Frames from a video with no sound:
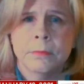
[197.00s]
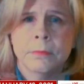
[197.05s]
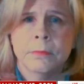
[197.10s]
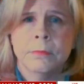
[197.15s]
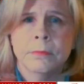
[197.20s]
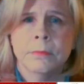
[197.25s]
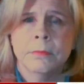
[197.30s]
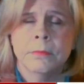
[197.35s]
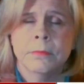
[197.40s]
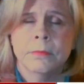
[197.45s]

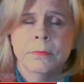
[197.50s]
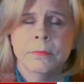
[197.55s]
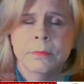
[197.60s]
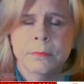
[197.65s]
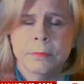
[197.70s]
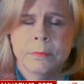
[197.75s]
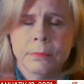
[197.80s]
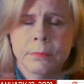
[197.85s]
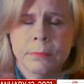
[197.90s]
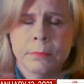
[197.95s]

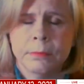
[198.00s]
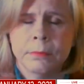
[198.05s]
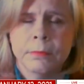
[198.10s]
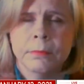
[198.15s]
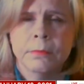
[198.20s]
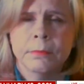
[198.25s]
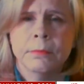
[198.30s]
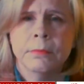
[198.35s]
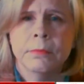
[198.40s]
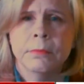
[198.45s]

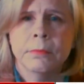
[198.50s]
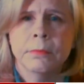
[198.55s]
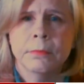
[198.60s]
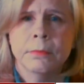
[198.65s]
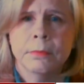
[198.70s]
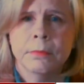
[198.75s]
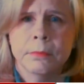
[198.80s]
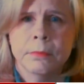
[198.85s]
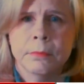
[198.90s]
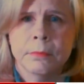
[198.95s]

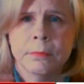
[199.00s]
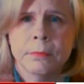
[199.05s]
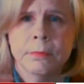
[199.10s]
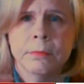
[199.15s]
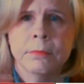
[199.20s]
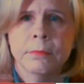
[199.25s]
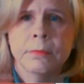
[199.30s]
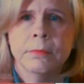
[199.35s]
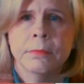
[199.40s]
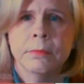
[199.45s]

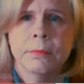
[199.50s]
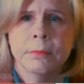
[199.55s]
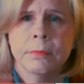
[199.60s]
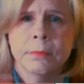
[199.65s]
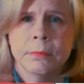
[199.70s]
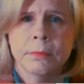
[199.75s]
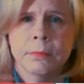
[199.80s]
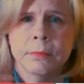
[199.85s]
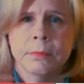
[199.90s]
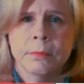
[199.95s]

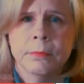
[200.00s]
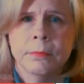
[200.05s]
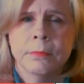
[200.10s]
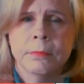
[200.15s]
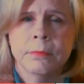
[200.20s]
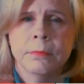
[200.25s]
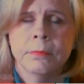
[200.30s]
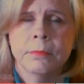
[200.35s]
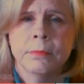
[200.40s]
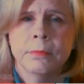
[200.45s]

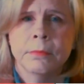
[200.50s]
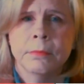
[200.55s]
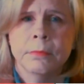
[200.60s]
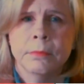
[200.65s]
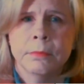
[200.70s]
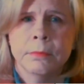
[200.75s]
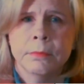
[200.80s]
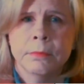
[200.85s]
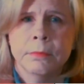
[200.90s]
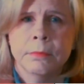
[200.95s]

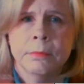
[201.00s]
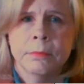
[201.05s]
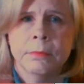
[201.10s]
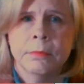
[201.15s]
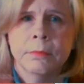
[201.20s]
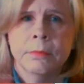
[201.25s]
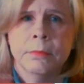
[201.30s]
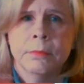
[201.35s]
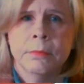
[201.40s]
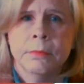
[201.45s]

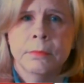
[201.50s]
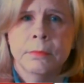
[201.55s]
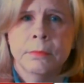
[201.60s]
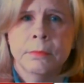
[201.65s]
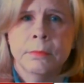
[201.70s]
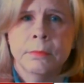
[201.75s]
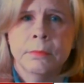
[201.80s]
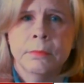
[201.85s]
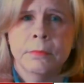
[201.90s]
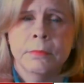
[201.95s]

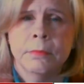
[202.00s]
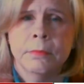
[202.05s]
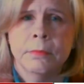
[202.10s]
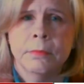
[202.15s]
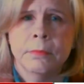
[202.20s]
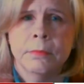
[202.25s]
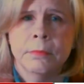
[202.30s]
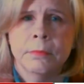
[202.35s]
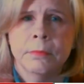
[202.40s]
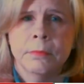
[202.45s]

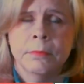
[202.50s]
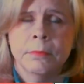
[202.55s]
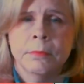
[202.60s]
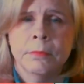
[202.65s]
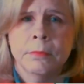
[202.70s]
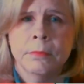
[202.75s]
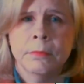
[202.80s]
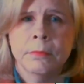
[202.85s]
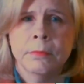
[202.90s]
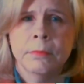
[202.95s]

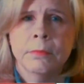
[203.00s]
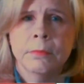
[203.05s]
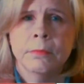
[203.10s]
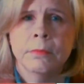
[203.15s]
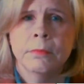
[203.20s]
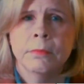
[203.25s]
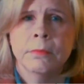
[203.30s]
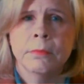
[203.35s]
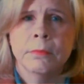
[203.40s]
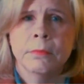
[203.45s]

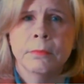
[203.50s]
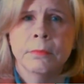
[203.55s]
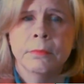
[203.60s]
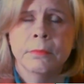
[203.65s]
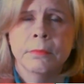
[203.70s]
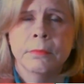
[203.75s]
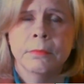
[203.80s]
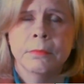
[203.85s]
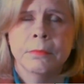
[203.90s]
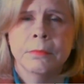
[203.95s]

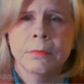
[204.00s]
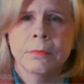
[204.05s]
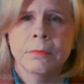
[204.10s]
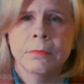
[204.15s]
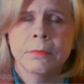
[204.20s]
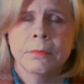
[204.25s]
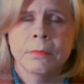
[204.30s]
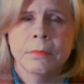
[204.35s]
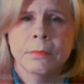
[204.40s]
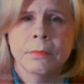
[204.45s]

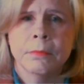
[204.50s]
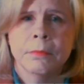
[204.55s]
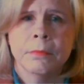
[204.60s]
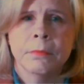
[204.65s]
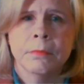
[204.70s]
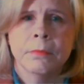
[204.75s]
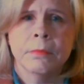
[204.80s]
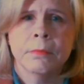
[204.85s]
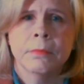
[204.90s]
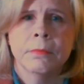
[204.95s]
[no speech]